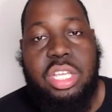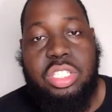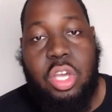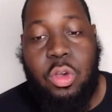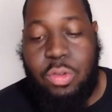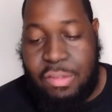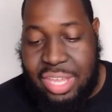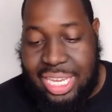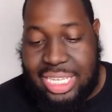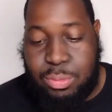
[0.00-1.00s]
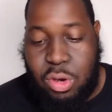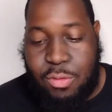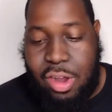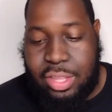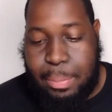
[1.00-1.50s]
So if he gets more
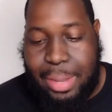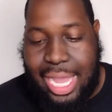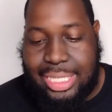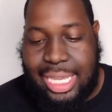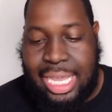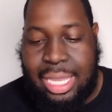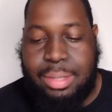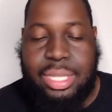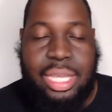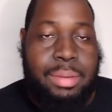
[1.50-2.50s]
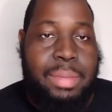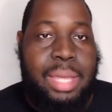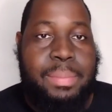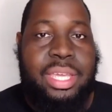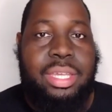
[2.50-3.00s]
involved in the pass game, then
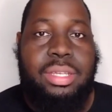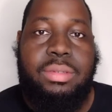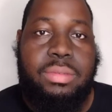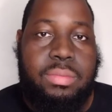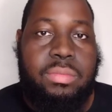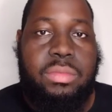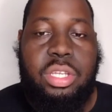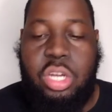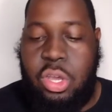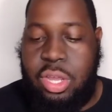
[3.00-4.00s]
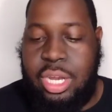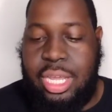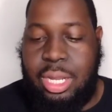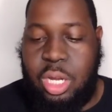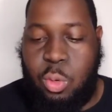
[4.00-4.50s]
maybe you know it,
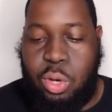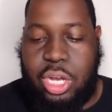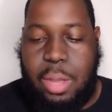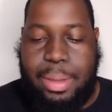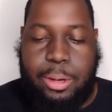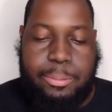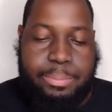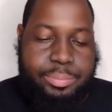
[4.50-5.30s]
it it'll work out better.